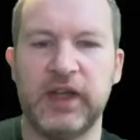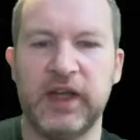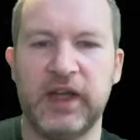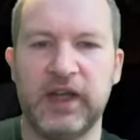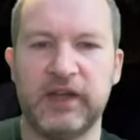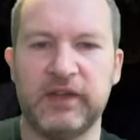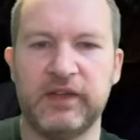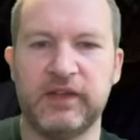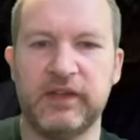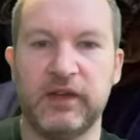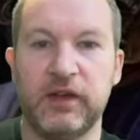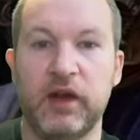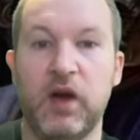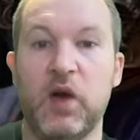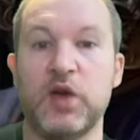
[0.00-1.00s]
and
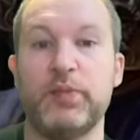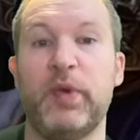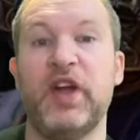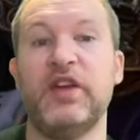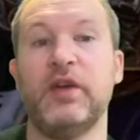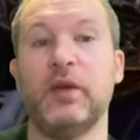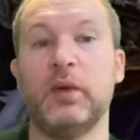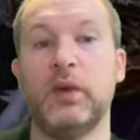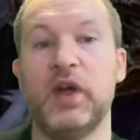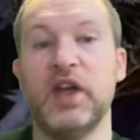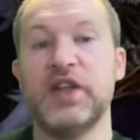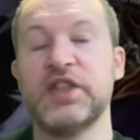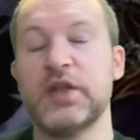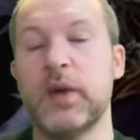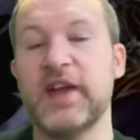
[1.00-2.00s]
a bundle.
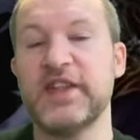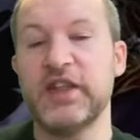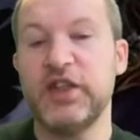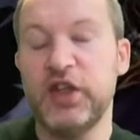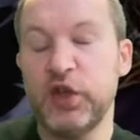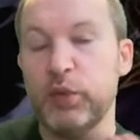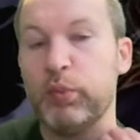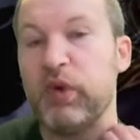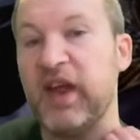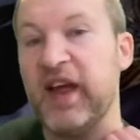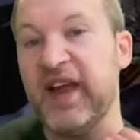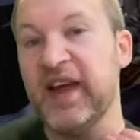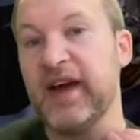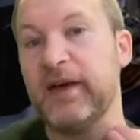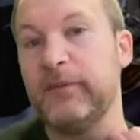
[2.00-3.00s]
So as a new
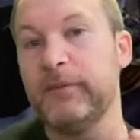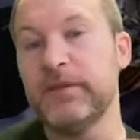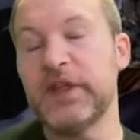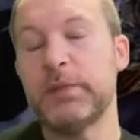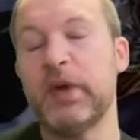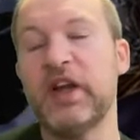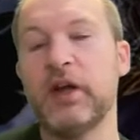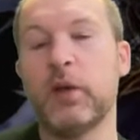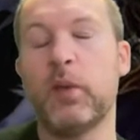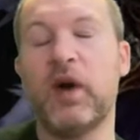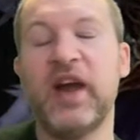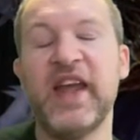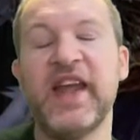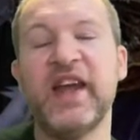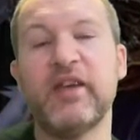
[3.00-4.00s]
player, depending on
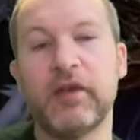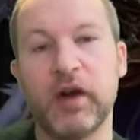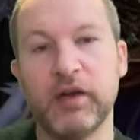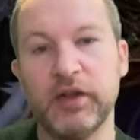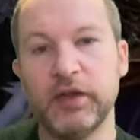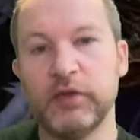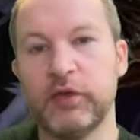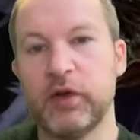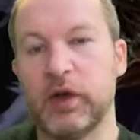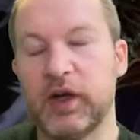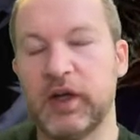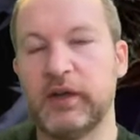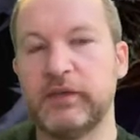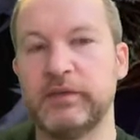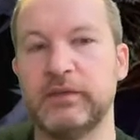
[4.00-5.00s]
what hero you've
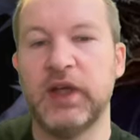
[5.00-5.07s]
got,